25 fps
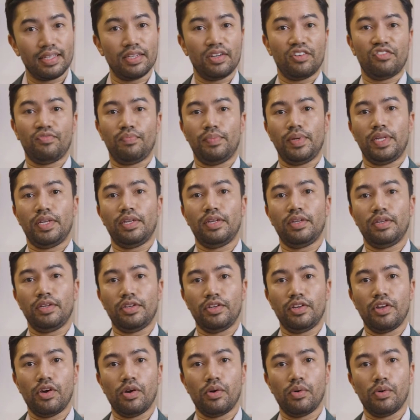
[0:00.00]
there have been
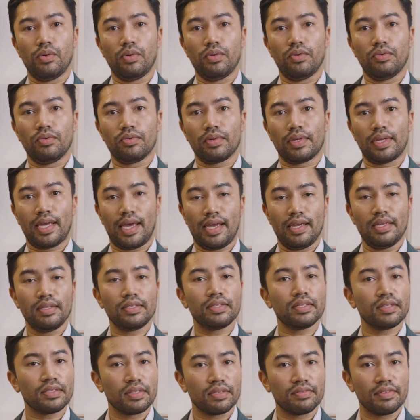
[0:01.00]
no
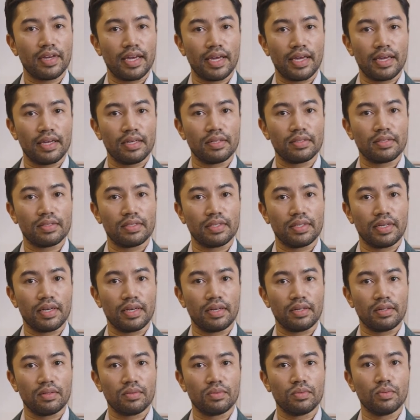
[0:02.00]
cases of
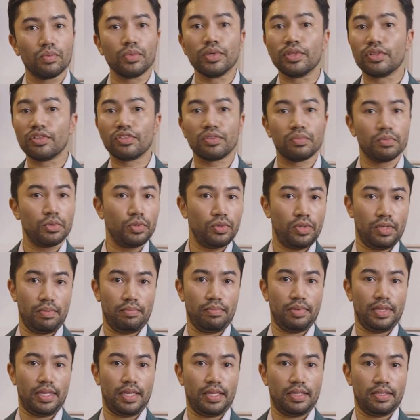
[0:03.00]
ALCL with smooth
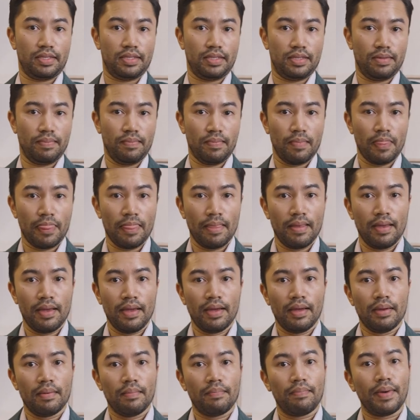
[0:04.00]
implants.
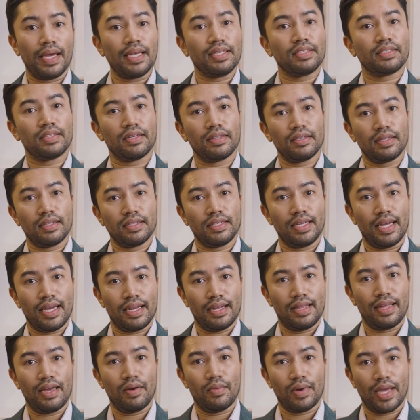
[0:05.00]
Based on the
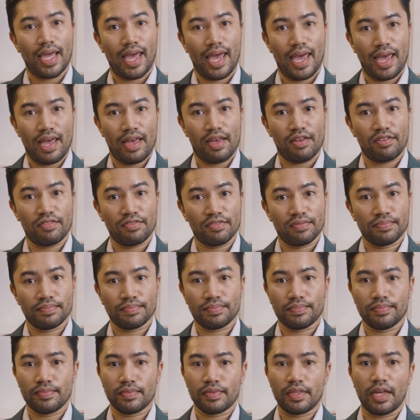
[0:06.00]
data that we have,
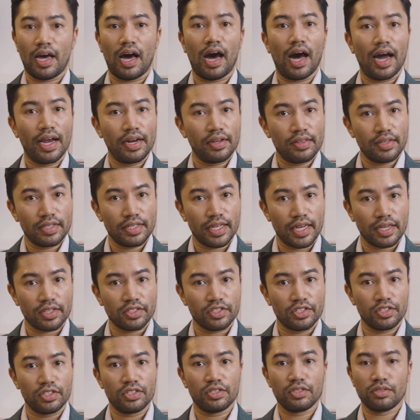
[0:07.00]
the higher the
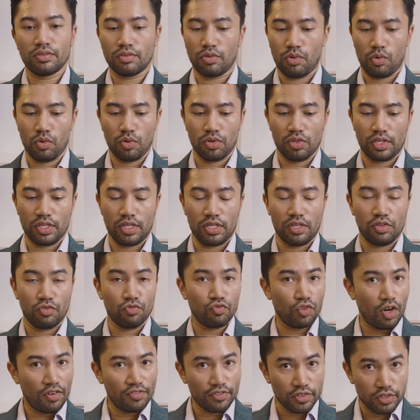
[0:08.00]
texture, or the
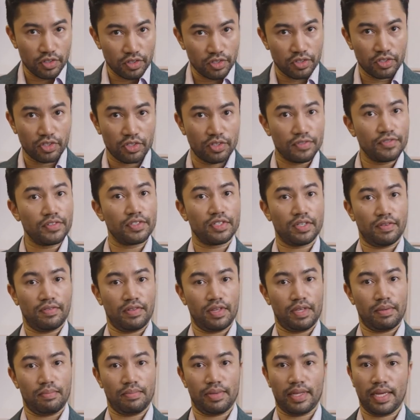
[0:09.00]
rougher the surface of
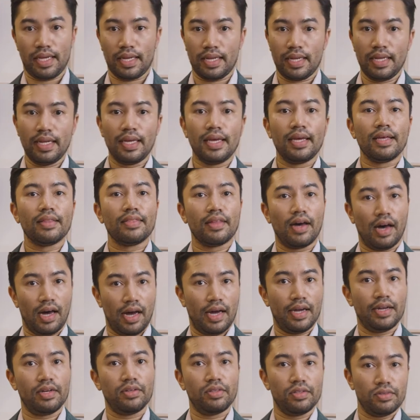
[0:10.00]
the implant, the
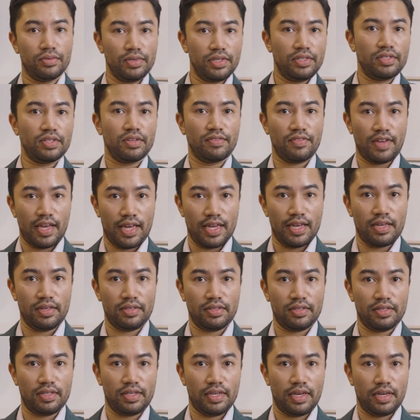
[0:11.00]
higher the risk of
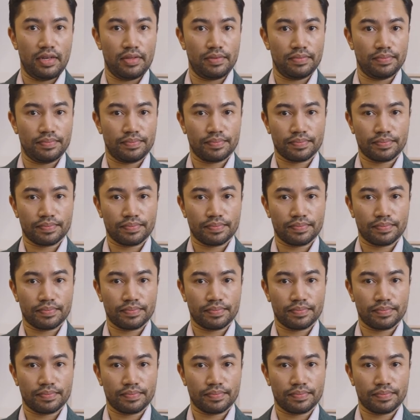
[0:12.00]
ALCL.